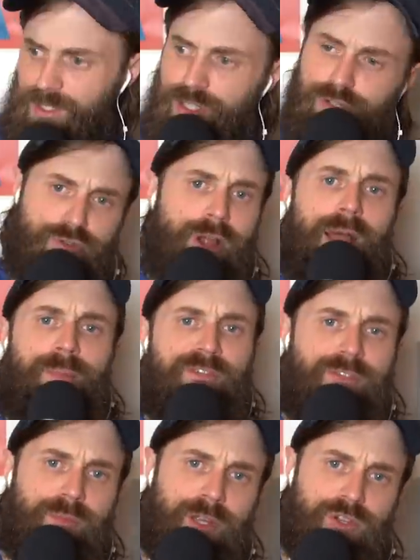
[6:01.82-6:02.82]
just grab me
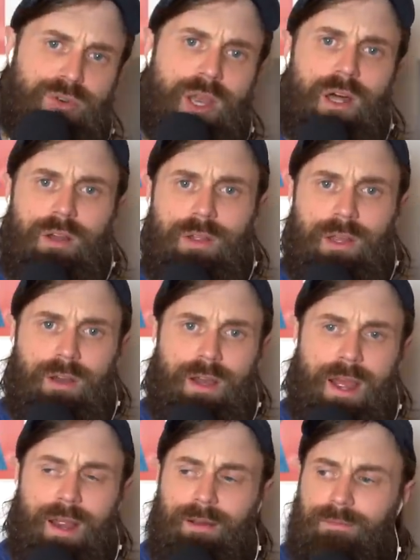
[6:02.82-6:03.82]
from my trailer. They go, all
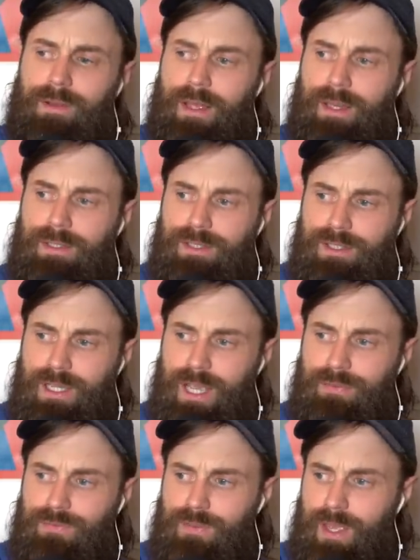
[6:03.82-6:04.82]
right, you're heading to
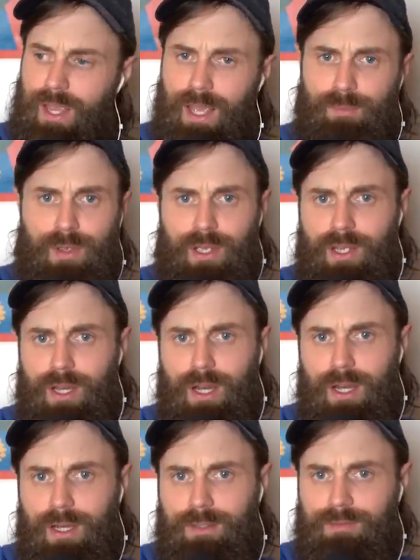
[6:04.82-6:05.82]
set. They hand me a
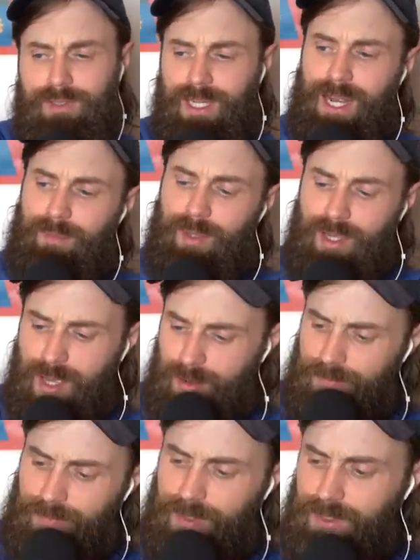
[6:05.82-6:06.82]
gun, tie me
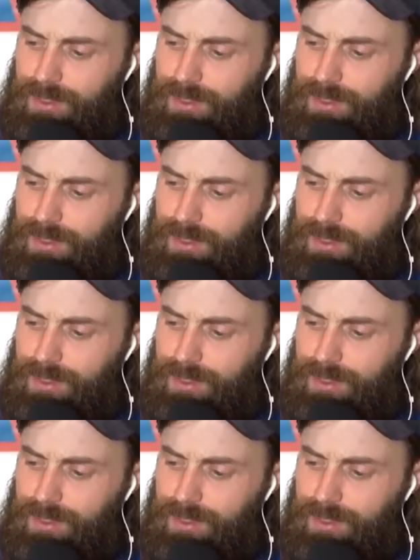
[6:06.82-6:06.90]
up.